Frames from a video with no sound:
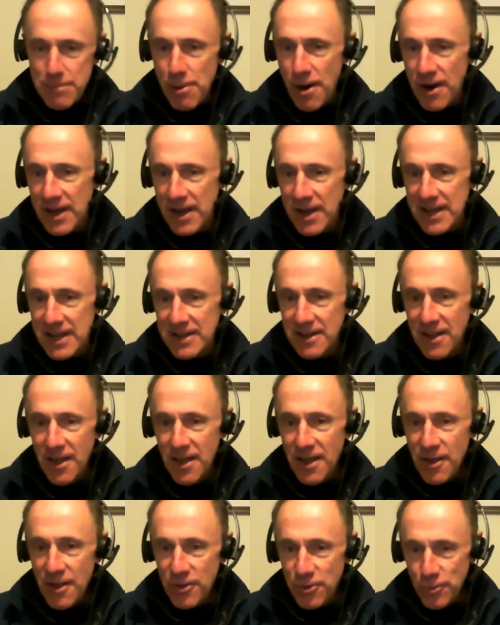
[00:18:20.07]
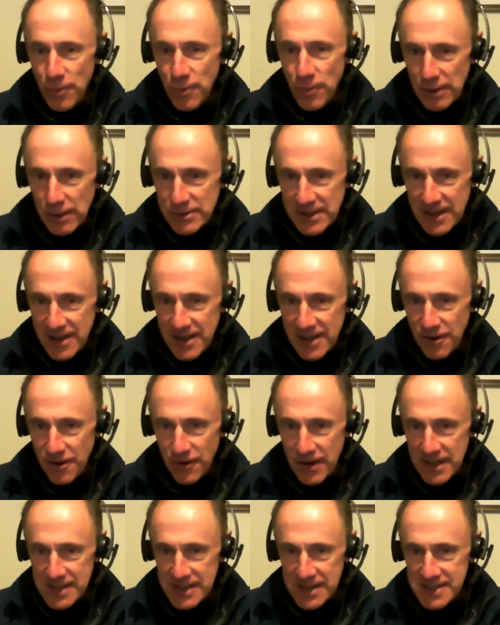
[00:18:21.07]
pocket throughout the
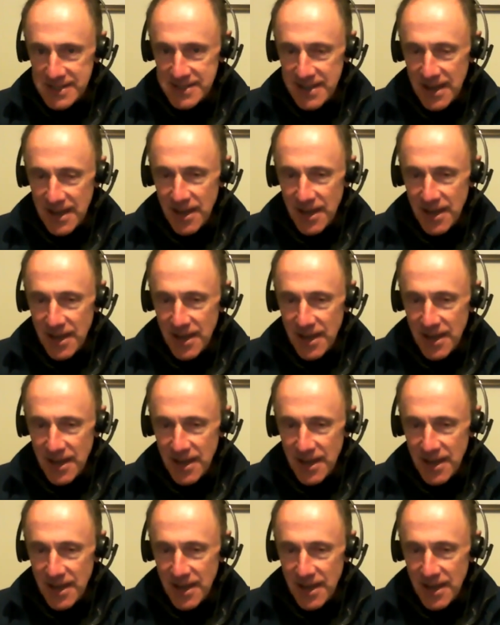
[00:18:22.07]
hearings,